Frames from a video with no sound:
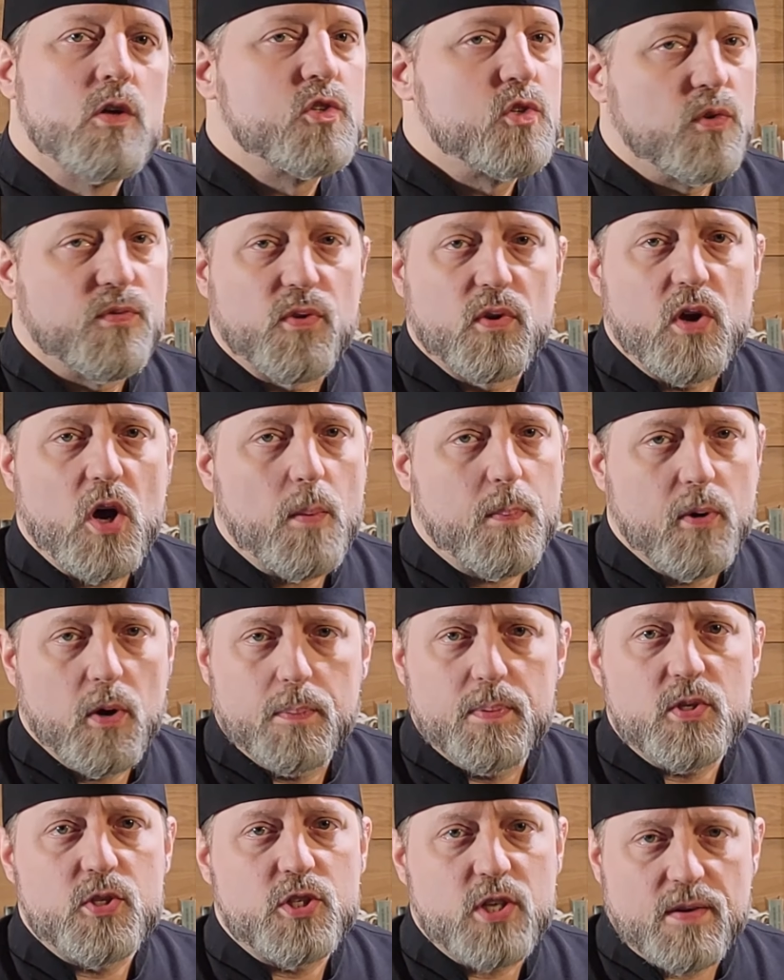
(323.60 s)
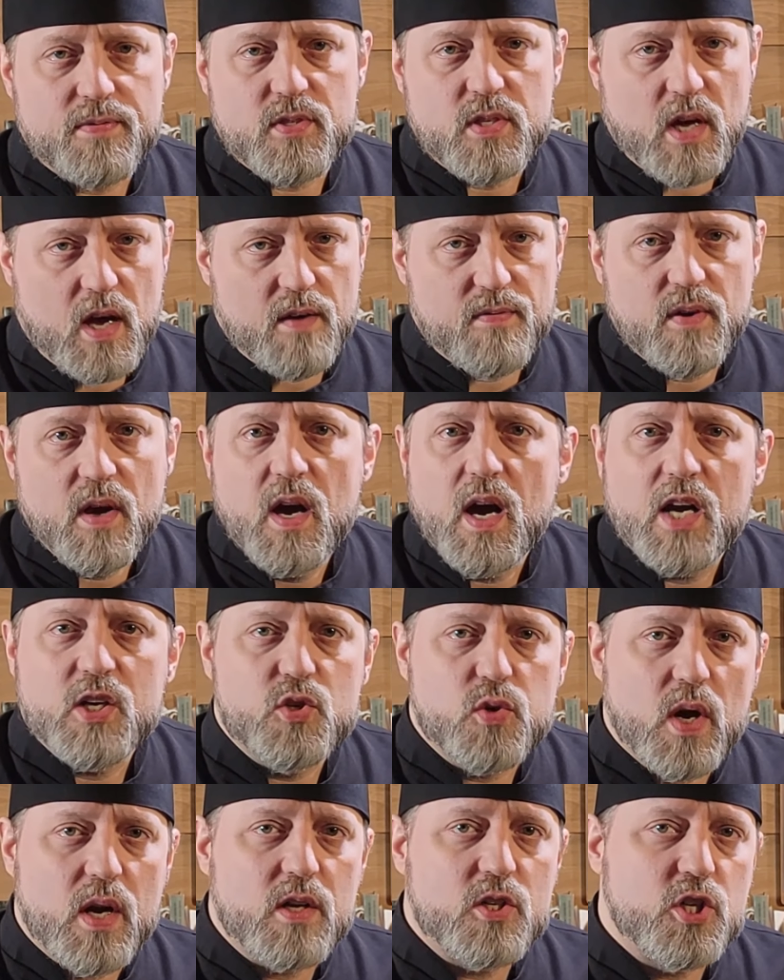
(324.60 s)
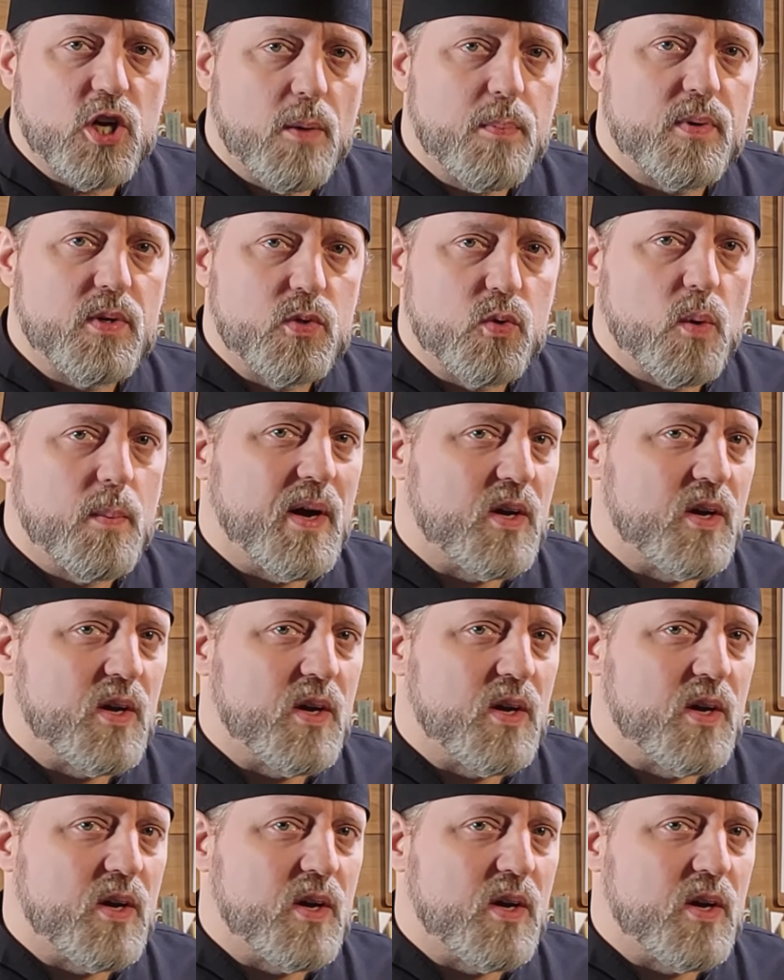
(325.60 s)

So for an all-purpose chef's knife, I try to sharpen to